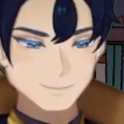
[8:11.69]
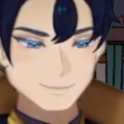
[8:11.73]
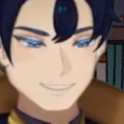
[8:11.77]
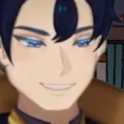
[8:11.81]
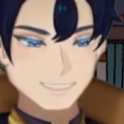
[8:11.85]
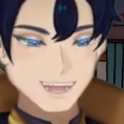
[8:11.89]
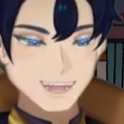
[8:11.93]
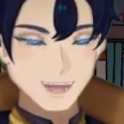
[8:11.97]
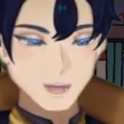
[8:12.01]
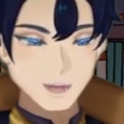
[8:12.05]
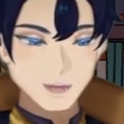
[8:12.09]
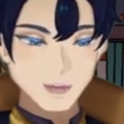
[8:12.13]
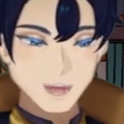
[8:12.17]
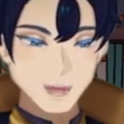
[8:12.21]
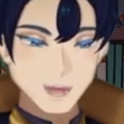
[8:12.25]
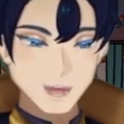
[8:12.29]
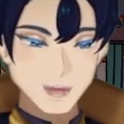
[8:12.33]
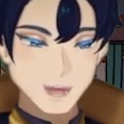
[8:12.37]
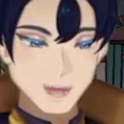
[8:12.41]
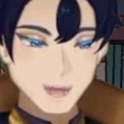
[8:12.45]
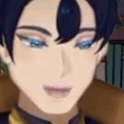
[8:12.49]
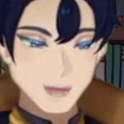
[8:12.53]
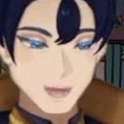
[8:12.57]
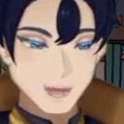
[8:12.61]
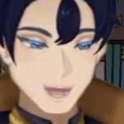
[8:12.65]
He went on
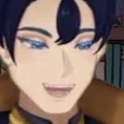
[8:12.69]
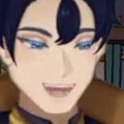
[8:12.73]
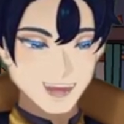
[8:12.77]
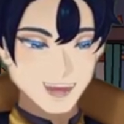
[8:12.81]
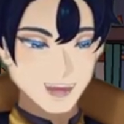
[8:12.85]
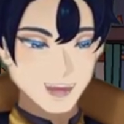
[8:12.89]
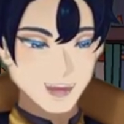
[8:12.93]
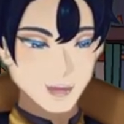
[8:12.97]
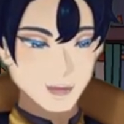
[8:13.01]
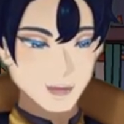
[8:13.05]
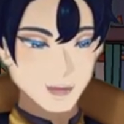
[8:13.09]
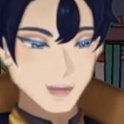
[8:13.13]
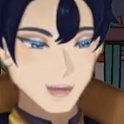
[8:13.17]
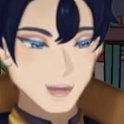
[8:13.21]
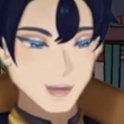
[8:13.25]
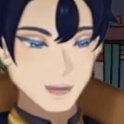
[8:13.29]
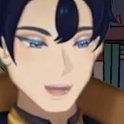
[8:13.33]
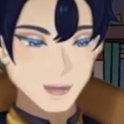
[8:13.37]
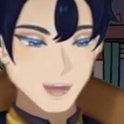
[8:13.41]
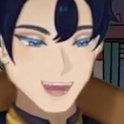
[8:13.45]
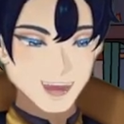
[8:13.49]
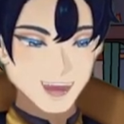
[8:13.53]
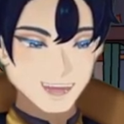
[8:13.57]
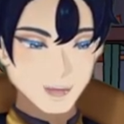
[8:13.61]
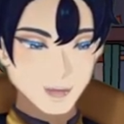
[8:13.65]
talking, however,
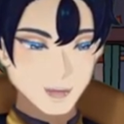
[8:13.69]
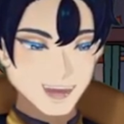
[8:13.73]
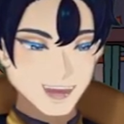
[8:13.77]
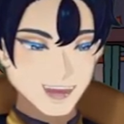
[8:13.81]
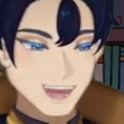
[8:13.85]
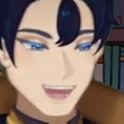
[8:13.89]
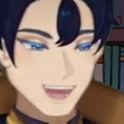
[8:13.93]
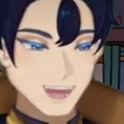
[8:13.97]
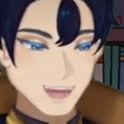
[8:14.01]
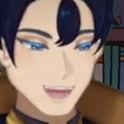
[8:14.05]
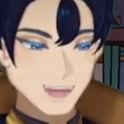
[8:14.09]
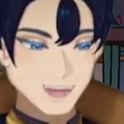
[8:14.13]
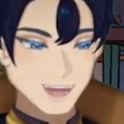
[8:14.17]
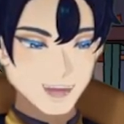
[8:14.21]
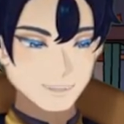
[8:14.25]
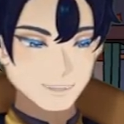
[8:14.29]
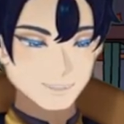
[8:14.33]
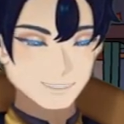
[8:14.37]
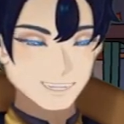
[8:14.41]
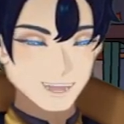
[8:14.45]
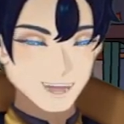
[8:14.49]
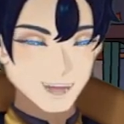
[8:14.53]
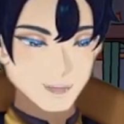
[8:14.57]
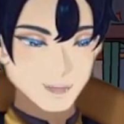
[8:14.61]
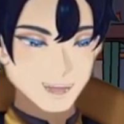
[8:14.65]
while he piled the
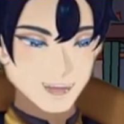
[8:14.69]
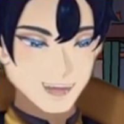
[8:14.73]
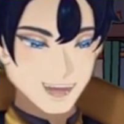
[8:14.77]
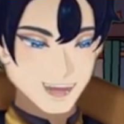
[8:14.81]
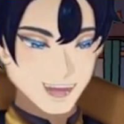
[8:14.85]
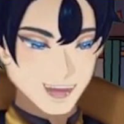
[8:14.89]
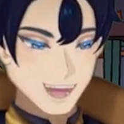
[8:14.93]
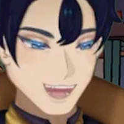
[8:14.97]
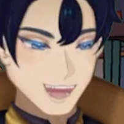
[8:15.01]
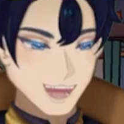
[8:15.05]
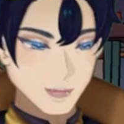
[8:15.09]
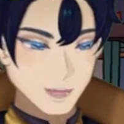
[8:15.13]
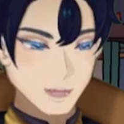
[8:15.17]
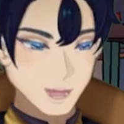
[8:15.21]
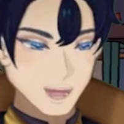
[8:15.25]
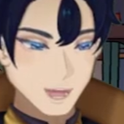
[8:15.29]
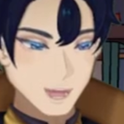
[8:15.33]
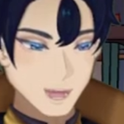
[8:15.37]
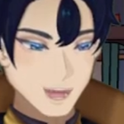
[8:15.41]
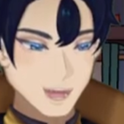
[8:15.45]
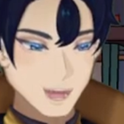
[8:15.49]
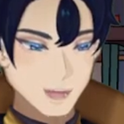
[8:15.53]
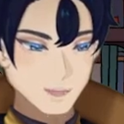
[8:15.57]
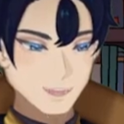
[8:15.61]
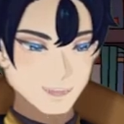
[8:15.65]
suitcases up
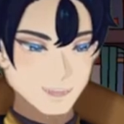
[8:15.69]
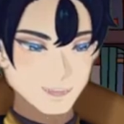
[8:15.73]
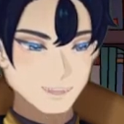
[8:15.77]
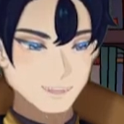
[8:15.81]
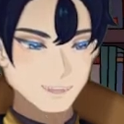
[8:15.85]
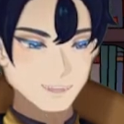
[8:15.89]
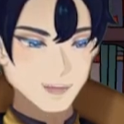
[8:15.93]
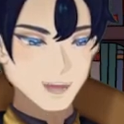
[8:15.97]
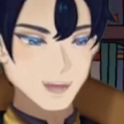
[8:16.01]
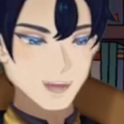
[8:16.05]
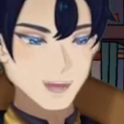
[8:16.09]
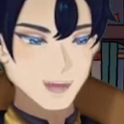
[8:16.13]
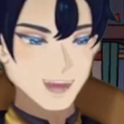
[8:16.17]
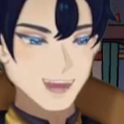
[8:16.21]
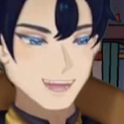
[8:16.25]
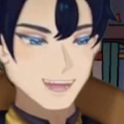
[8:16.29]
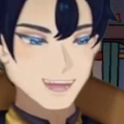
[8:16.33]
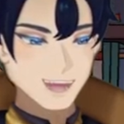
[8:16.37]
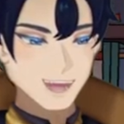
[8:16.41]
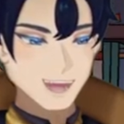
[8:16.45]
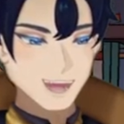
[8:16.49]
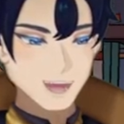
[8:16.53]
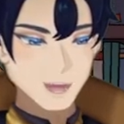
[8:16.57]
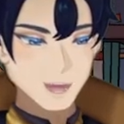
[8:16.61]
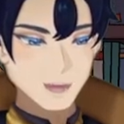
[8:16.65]
round them, sure that
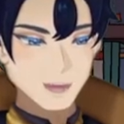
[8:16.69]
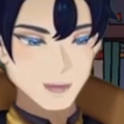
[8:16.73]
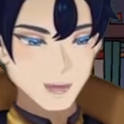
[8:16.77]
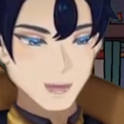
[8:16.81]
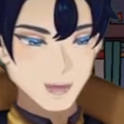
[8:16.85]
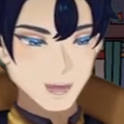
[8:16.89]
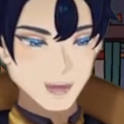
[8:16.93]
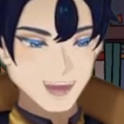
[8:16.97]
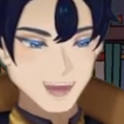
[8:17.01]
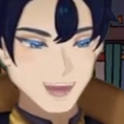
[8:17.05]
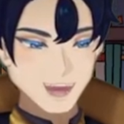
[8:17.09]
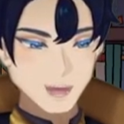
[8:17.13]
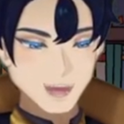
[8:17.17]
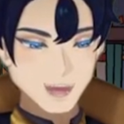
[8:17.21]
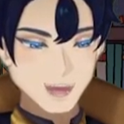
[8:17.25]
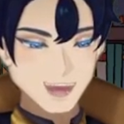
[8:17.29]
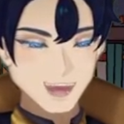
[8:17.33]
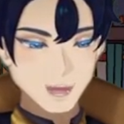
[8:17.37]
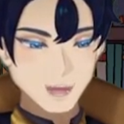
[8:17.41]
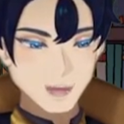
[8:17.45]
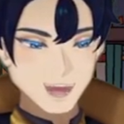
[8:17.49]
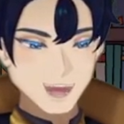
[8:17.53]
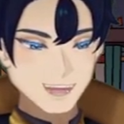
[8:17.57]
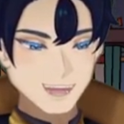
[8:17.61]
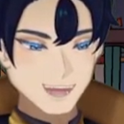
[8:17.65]
sooner or later they
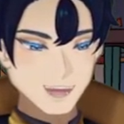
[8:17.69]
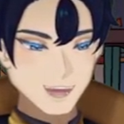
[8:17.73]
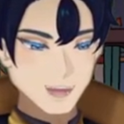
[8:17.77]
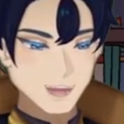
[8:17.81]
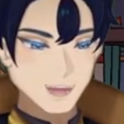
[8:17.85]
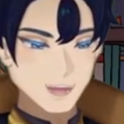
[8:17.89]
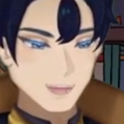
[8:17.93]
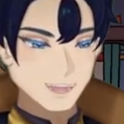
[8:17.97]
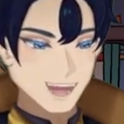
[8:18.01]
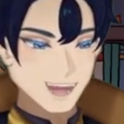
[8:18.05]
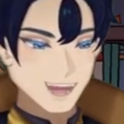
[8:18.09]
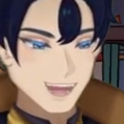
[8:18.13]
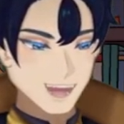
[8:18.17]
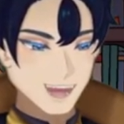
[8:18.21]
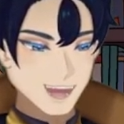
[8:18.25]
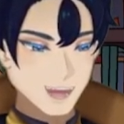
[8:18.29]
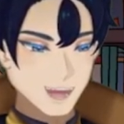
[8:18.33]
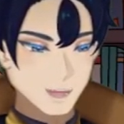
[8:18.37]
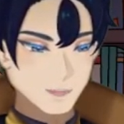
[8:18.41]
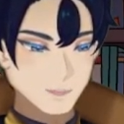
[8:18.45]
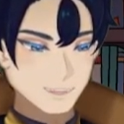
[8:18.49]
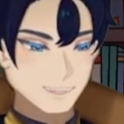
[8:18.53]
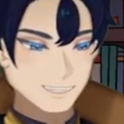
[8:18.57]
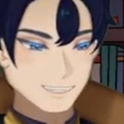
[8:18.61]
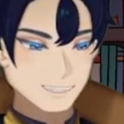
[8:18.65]
must understand him,
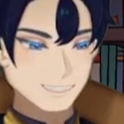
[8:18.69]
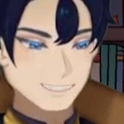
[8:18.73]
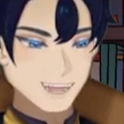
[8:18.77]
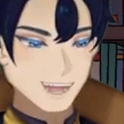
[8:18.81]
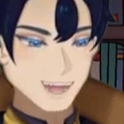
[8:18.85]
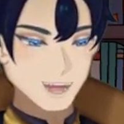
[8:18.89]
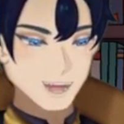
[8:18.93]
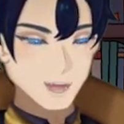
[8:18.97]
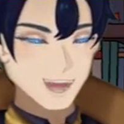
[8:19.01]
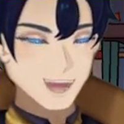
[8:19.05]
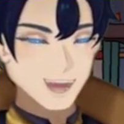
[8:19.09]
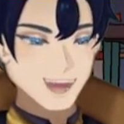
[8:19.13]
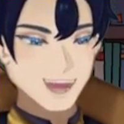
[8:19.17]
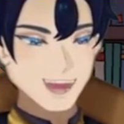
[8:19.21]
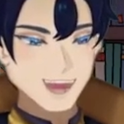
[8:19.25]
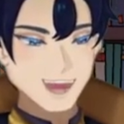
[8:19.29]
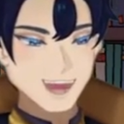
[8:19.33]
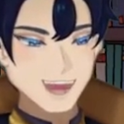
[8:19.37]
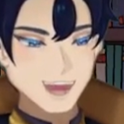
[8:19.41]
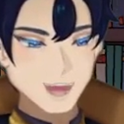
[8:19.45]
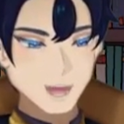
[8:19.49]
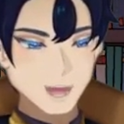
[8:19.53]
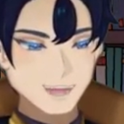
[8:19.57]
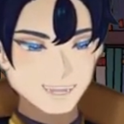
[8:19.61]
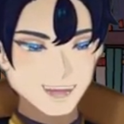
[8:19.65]
especially as he
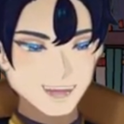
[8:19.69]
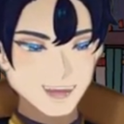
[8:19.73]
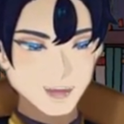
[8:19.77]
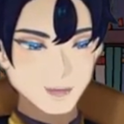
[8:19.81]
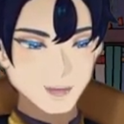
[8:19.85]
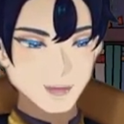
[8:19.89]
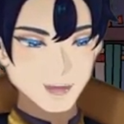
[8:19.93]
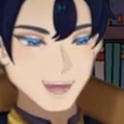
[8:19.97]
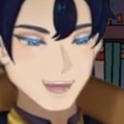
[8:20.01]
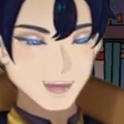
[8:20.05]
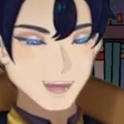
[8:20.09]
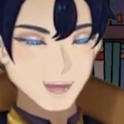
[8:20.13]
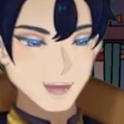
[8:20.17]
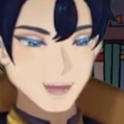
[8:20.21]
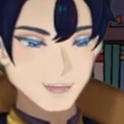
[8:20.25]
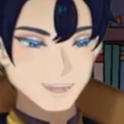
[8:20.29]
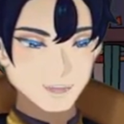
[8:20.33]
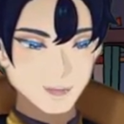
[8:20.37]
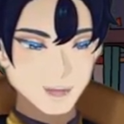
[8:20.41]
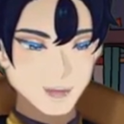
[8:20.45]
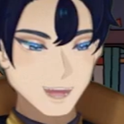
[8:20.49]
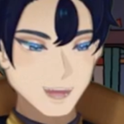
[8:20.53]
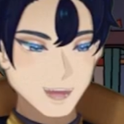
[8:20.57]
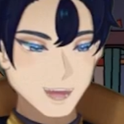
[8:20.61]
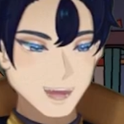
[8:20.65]
was careful to talk
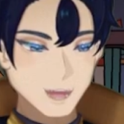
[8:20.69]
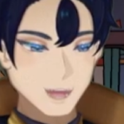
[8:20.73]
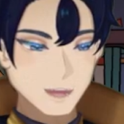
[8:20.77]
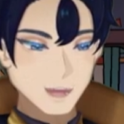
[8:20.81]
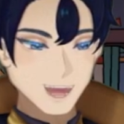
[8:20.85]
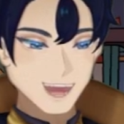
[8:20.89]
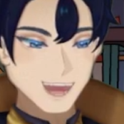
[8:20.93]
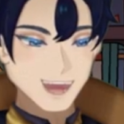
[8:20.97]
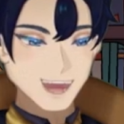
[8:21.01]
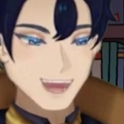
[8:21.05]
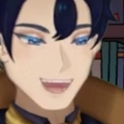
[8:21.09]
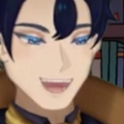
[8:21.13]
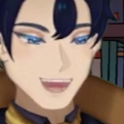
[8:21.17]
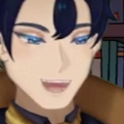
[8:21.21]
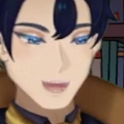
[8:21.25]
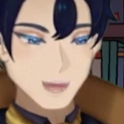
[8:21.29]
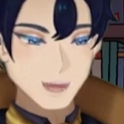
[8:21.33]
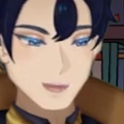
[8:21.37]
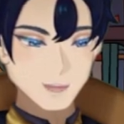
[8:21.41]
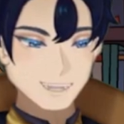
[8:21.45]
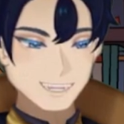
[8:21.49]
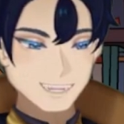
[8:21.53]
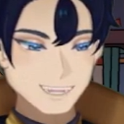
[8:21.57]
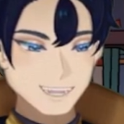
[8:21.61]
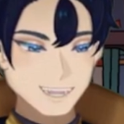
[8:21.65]
very
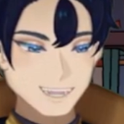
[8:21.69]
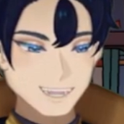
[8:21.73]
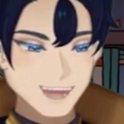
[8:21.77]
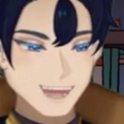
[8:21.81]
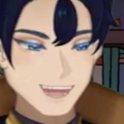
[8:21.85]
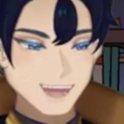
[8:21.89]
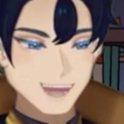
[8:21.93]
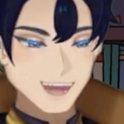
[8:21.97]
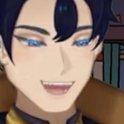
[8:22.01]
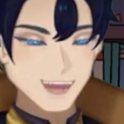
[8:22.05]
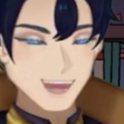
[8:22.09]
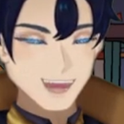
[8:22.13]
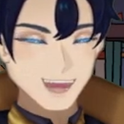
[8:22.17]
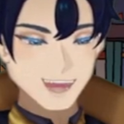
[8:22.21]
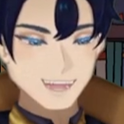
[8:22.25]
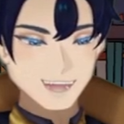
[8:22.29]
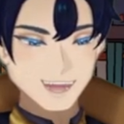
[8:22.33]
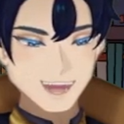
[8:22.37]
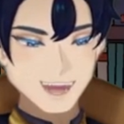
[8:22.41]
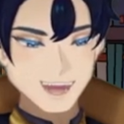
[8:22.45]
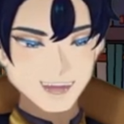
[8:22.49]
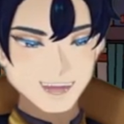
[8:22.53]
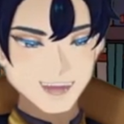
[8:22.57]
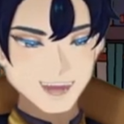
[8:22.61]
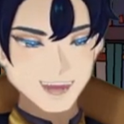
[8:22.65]
loud and
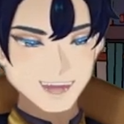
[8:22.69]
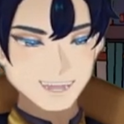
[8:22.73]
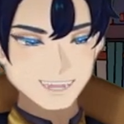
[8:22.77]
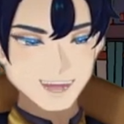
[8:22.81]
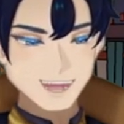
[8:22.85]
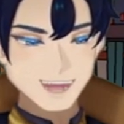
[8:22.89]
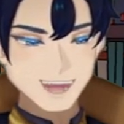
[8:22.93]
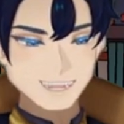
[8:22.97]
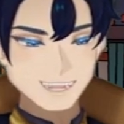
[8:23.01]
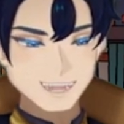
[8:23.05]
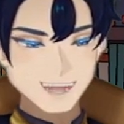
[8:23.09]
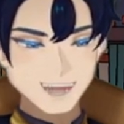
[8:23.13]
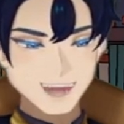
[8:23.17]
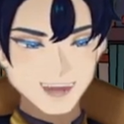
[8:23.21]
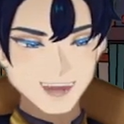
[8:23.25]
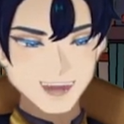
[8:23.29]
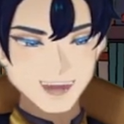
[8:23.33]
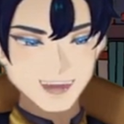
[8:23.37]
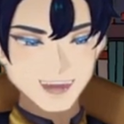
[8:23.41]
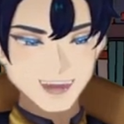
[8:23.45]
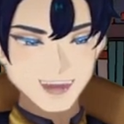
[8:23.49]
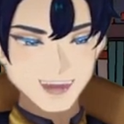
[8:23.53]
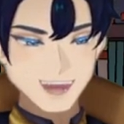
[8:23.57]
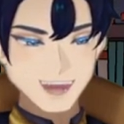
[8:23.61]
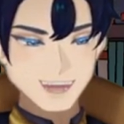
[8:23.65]
illustrate everything he
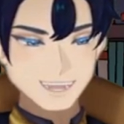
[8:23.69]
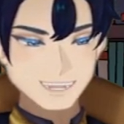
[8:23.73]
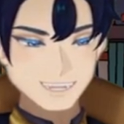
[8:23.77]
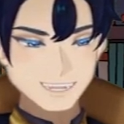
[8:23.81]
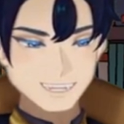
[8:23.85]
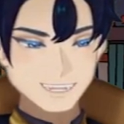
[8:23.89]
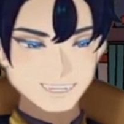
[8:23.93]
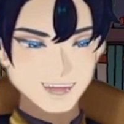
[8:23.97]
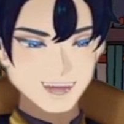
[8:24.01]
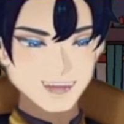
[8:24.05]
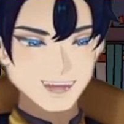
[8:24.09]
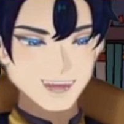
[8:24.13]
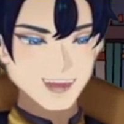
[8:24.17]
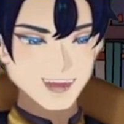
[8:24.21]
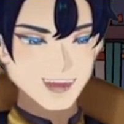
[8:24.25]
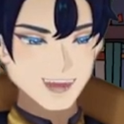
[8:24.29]
said with the